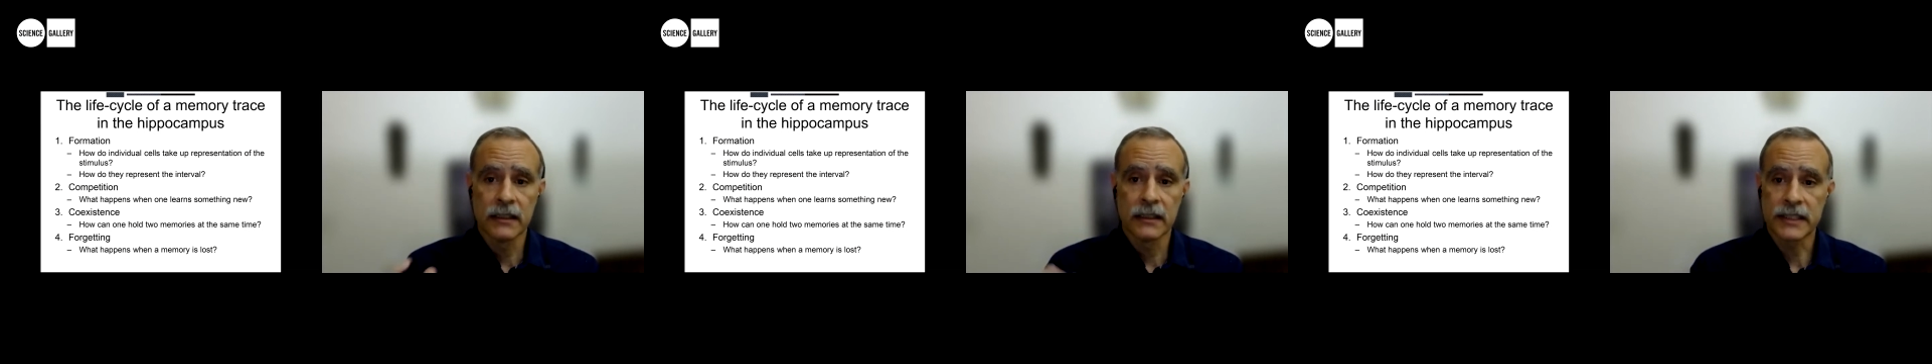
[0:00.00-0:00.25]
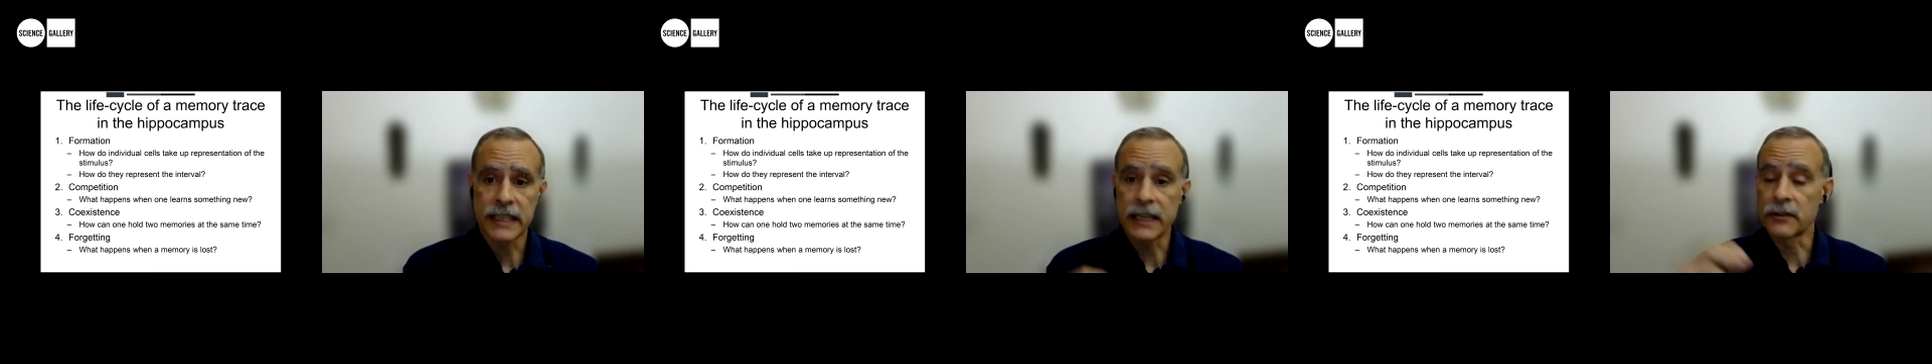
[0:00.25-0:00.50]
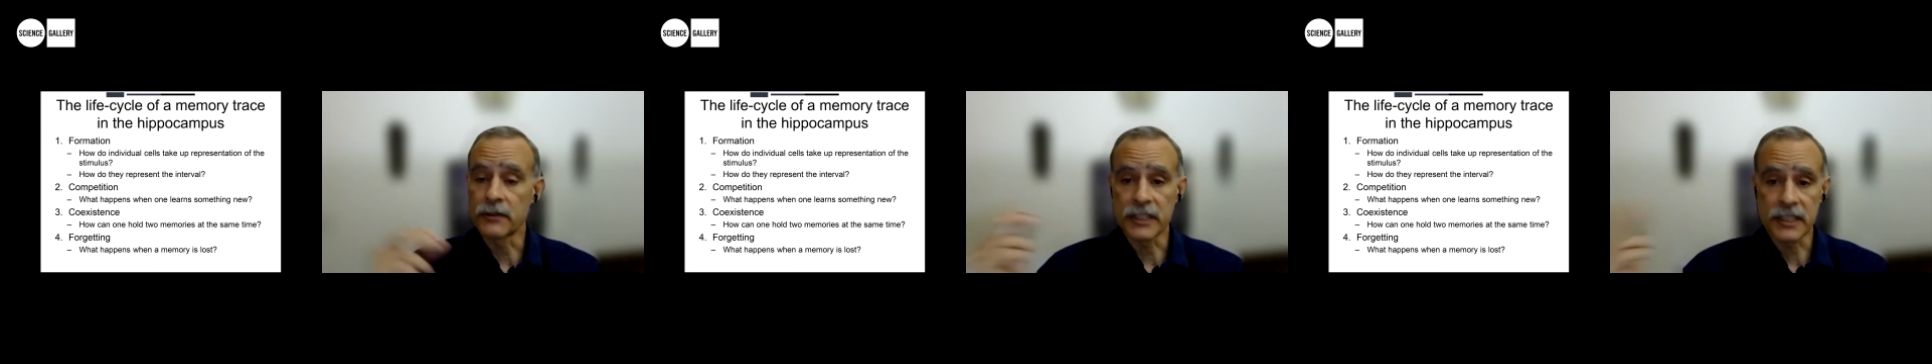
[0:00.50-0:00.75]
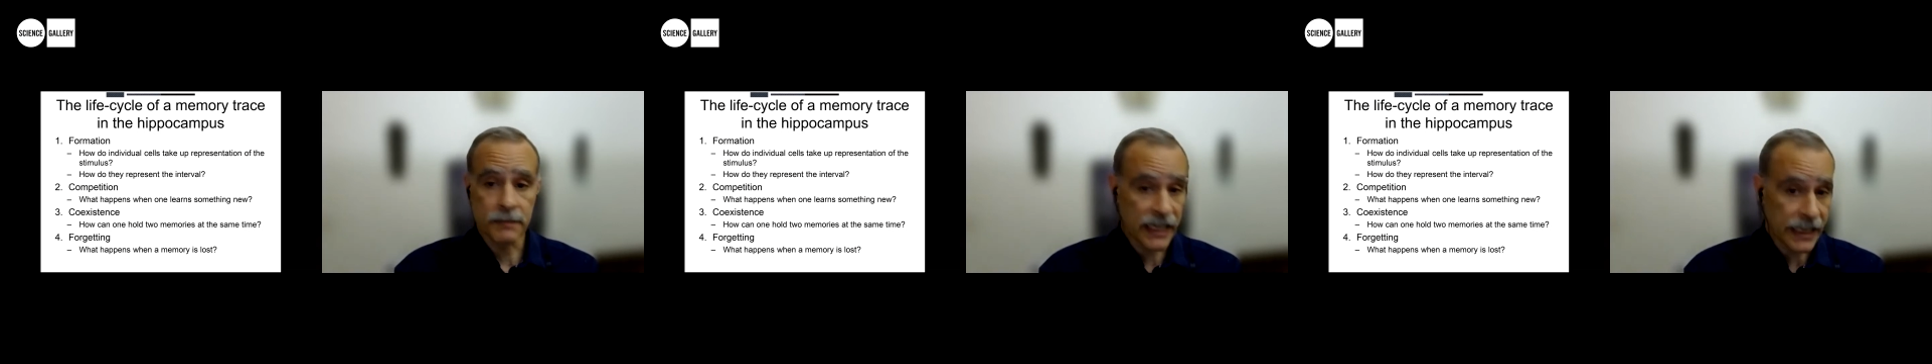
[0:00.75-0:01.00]
say, to
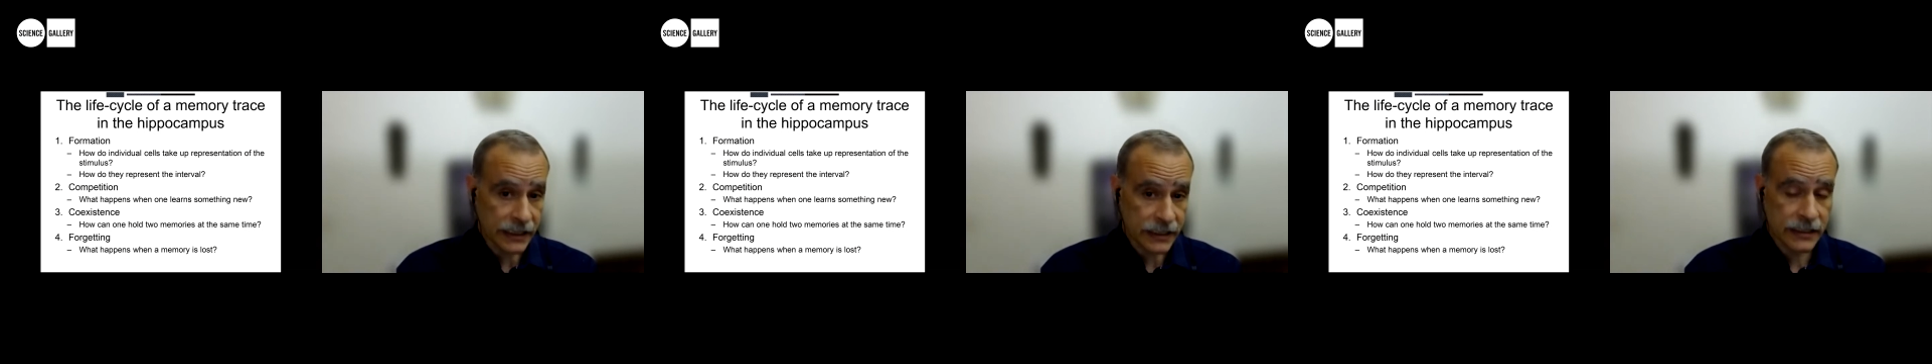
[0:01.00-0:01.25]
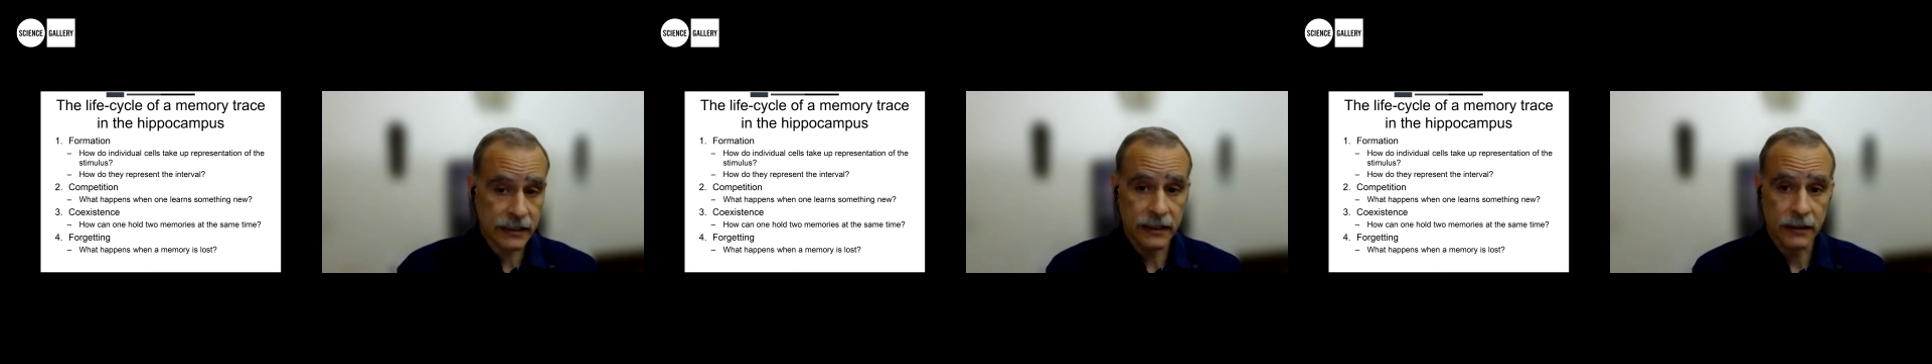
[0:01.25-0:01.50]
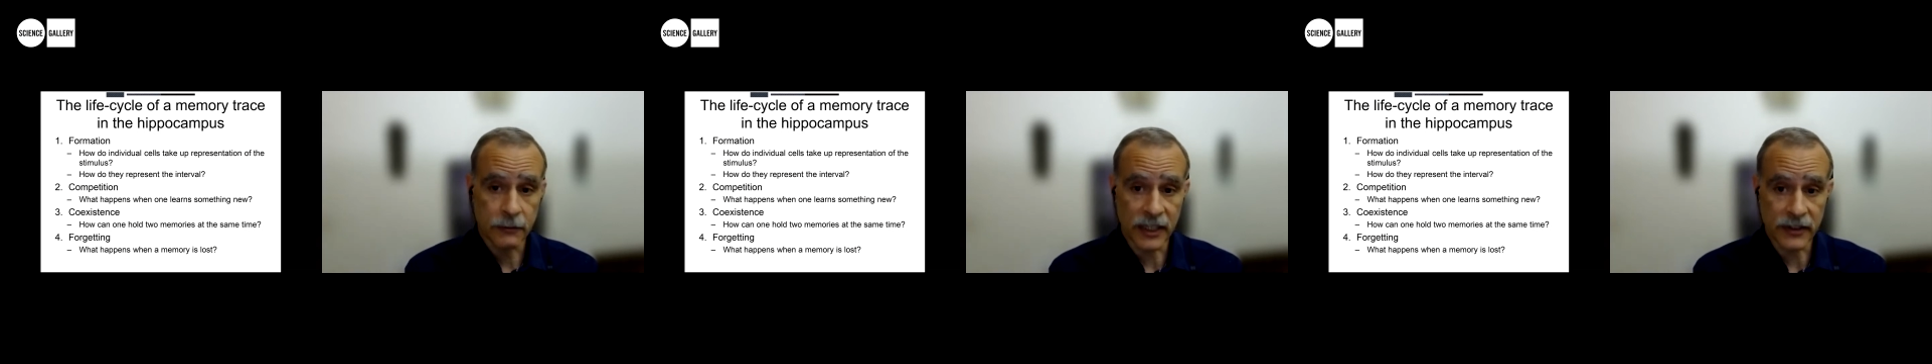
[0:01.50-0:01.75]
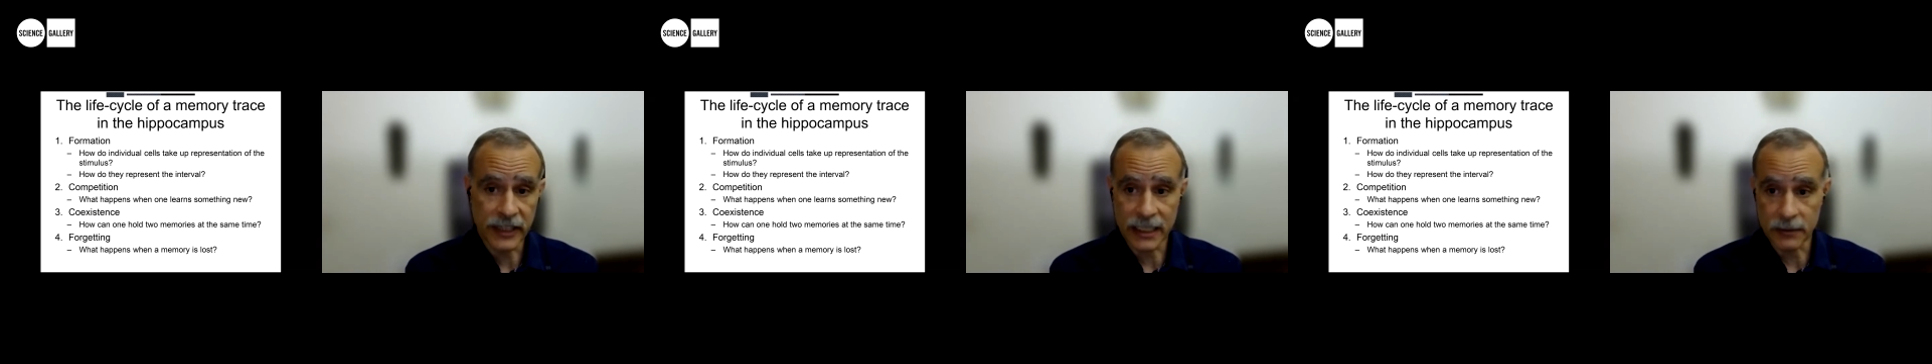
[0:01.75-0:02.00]
this place where
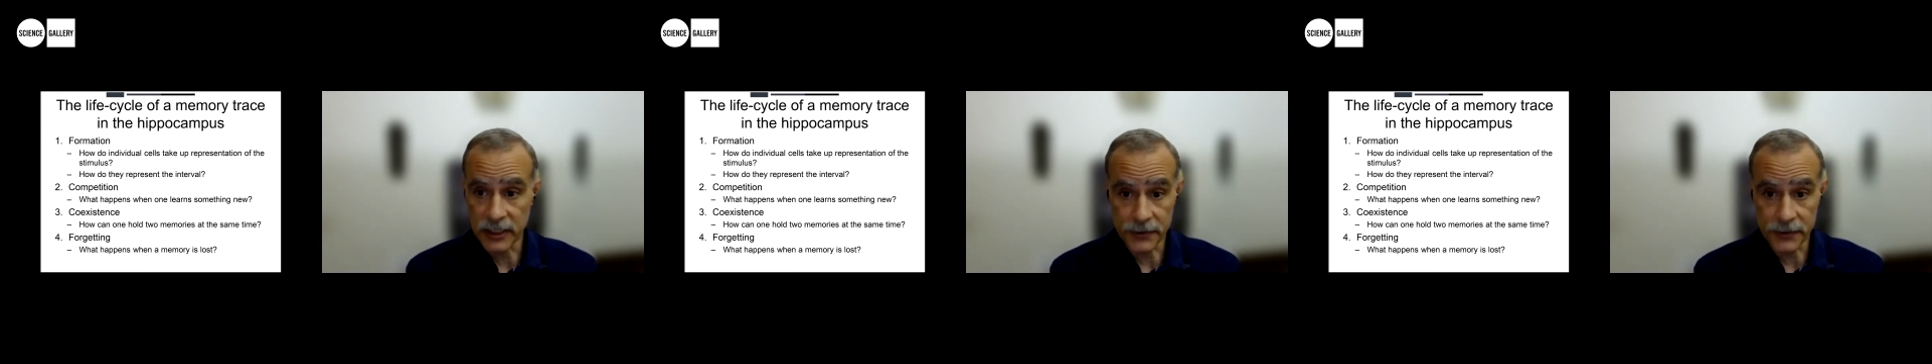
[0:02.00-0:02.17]
the animal